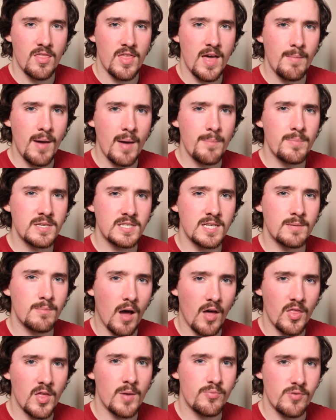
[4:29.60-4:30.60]
There might be some
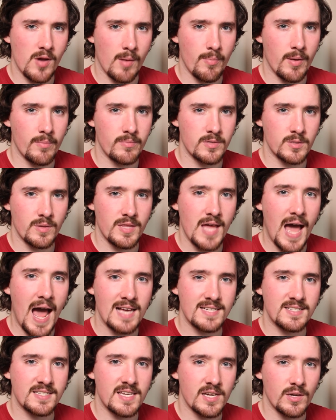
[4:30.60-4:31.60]
other problems with
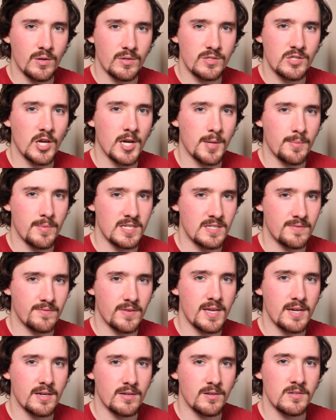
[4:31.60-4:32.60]
asking autonomous
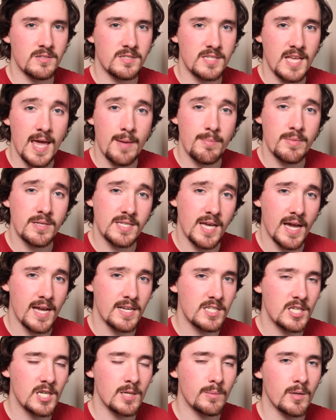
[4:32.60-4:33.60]
vehicles to
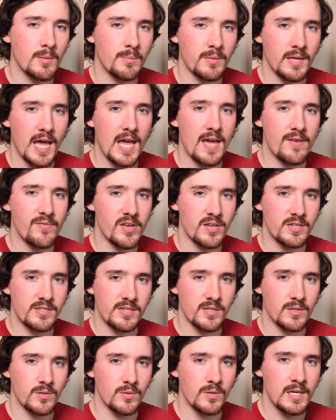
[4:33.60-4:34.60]
imitate human behavior
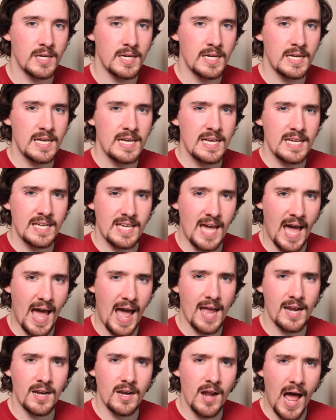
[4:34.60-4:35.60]
too.
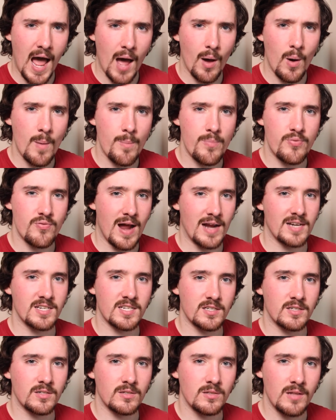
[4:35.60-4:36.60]
Can our
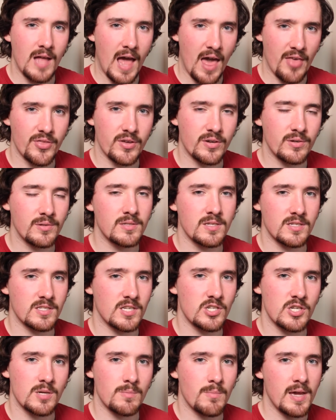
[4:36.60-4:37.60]
practical, ethical
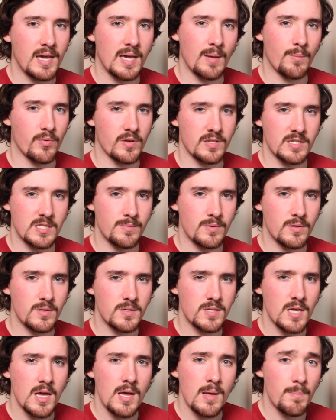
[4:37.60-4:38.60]
decision-making
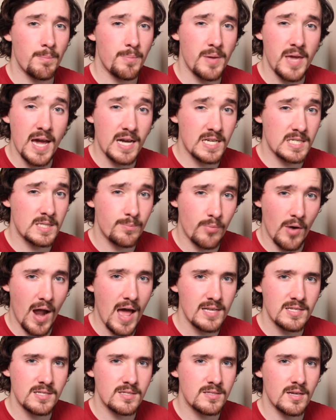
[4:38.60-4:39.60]
principles be
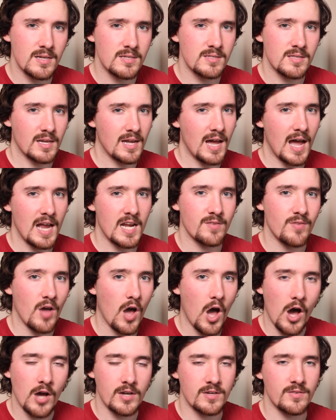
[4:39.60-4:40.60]
expressed as the kind of
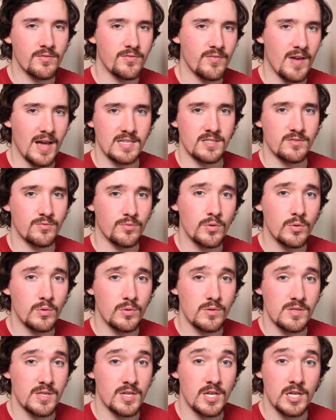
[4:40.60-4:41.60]
hard and fast
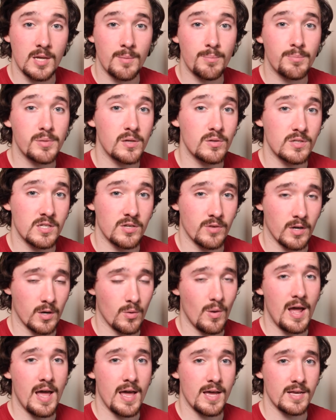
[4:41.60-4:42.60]
rules that a computer
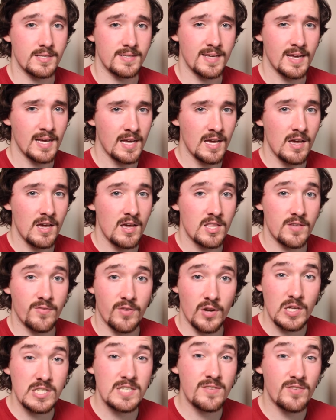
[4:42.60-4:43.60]
requires? The
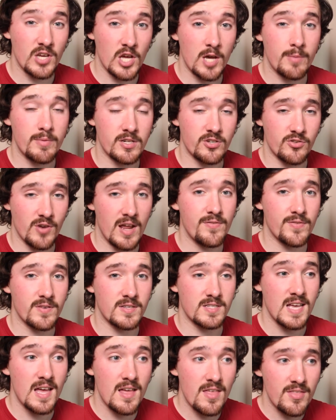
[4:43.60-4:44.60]
philosopher Herbert
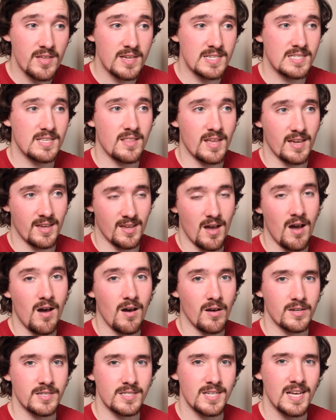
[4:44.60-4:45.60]
Dreyfus thinks that they
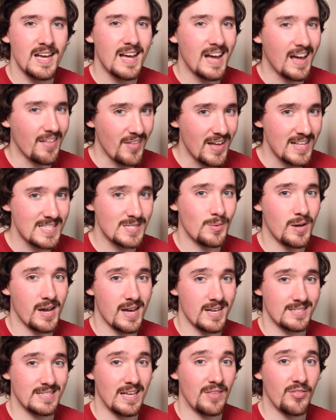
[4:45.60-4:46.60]
can't, and that's why
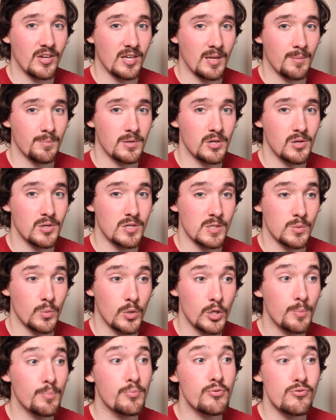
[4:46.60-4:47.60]
I said that computers
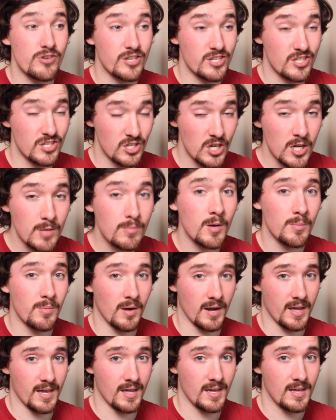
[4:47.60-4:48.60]
would
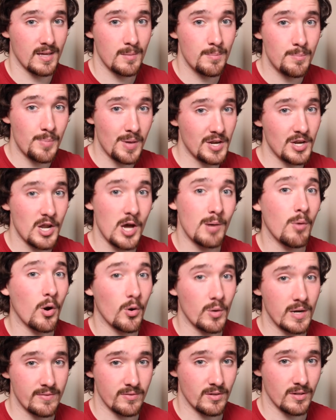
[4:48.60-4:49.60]
presumably be no
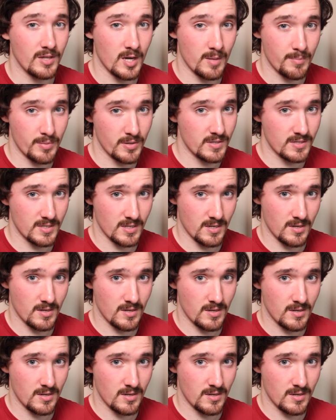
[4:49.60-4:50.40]
more evil than a person.